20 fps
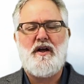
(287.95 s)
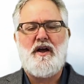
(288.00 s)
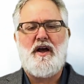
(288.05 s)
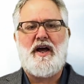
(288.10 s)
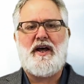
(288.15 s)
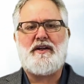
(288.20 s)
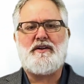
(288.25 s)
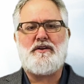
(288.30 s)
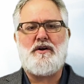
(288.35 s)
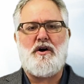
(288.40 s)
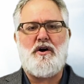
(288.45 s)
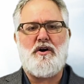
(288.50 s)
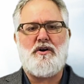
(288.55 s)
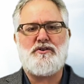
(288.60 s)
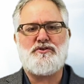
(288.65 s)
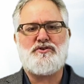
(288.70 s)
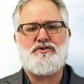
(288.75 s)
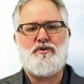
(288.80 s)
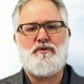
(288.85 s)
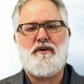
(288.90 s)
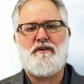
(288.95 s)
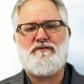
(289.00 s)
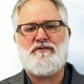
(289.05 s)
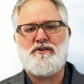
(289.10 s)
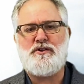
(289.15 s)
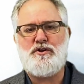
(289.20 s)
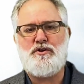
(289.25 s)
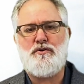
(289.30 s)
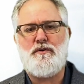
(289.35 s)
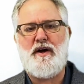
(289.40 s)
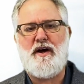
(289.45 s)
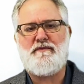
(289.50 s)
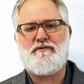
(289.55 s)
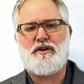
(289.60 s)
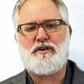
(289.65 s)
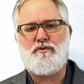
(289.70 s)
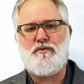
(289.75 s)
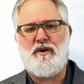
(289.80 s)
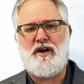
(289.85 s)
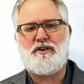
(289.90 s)
And also, if you have a
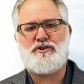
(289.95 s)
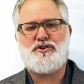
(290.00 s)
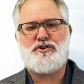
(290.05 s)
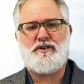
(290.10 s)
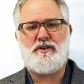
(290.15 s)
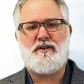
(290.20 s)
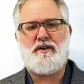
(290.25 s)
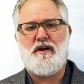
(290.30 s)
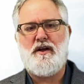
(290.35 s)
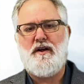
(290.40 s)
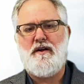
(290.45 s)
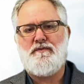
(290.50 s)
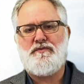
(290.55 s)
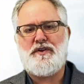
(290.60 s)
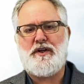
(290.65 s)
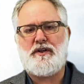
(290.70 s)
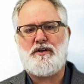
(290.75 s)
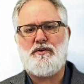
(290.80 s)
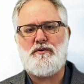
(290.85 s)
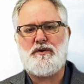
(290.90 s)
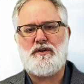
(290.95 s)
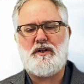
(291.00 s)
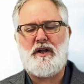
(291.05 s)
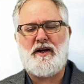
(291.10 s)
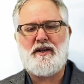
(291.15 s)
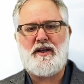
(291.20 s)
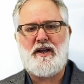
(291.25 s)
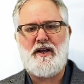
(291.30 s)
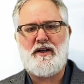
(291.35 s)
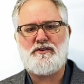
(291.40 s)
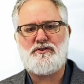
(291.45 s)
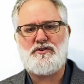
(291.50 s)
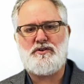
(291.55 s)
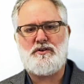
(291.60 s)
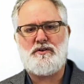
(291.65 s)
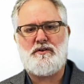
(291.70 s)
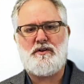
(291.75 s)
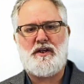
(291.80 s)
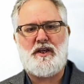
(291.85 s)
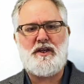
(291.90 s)
question that you would like answered,